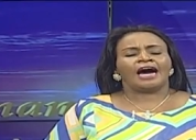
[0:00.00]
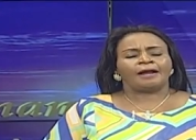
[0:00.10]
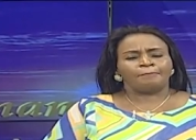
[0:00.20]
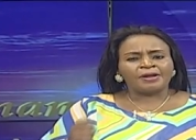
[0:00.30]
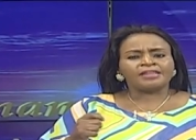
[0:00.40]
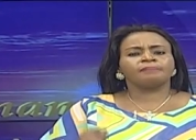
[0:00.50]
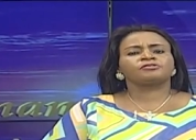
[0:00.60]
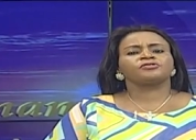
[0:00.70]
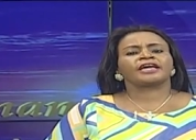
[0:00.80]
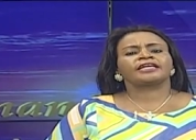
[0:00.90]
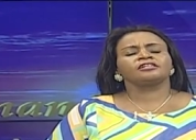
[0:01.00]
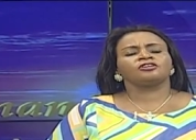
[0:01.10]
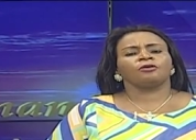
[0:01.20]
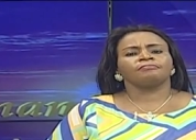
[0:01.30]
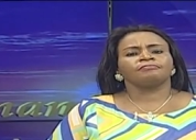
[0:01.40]
and bring them to the
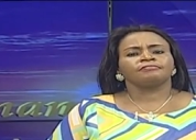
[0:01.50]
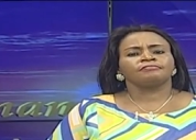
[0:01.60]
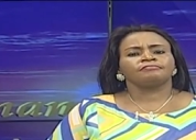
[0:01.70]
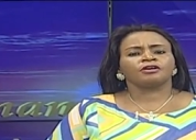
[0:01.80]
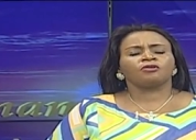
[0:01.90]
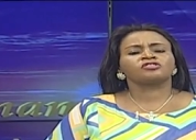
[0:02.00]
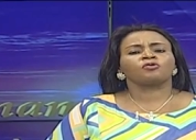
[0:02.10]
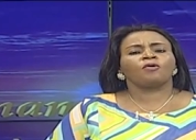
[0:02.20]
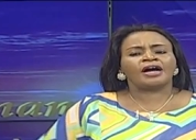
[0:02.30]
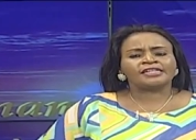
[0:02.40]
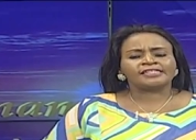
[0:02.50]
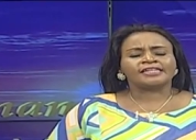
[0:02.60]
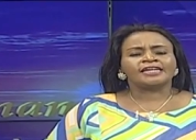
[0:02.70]
kingdom. Because once